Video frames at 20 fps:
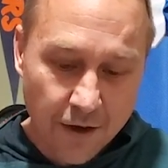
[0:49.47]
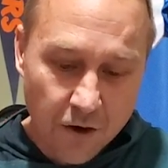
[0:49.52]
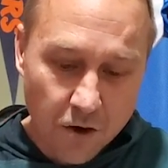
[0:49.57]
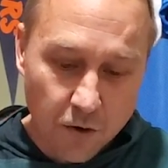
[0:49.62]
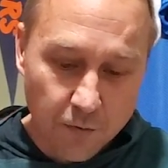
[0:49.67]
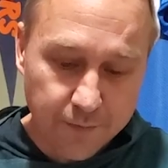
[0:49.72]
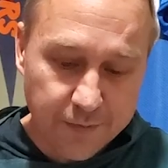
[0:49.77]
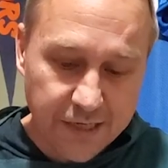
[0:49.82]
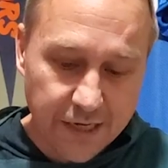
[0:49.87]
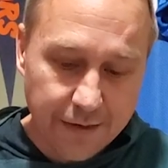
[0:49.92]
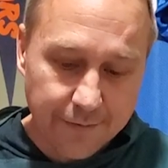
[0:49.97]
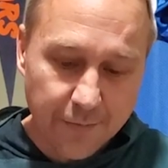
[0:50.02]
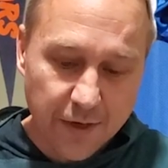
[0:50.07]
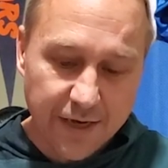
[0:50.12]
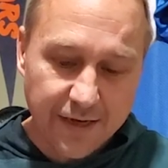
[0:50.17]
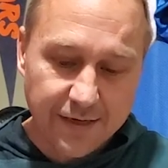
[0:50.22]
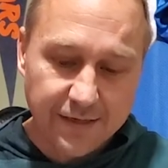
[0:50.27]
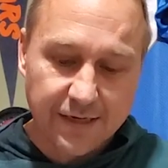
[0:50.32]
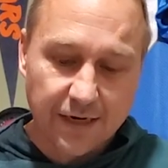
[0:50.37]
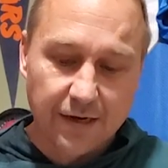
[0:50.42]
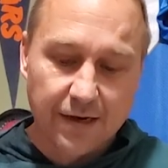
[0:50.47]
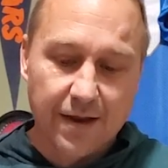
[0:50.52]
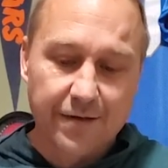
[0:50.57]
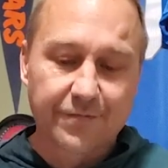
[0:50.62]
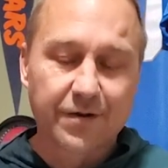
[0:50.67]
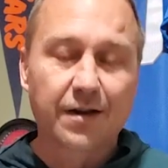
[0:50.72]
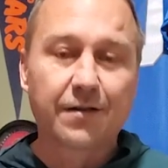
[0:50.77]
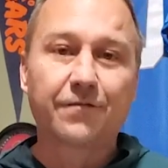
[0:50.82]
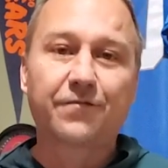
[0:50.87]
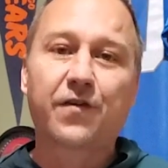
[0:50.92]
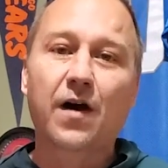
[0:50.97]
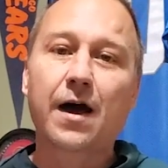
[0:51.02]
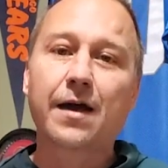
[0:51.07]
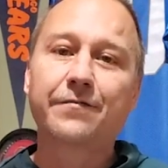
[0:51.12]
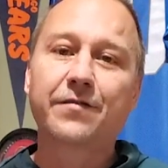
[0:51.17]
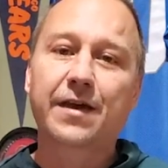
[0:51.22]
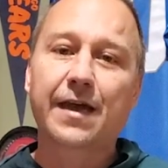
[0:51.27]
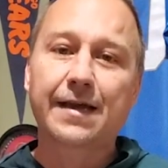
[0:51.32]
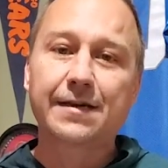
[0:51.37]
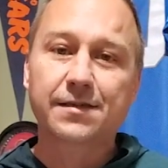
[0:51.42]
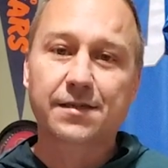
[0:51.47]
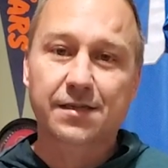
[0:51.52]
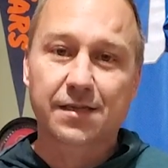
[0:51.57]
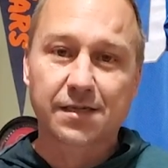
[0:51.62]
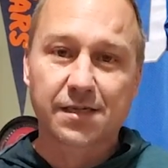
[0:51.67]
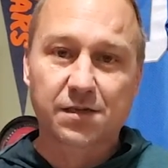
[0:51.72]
Home team is 11 and 5 against the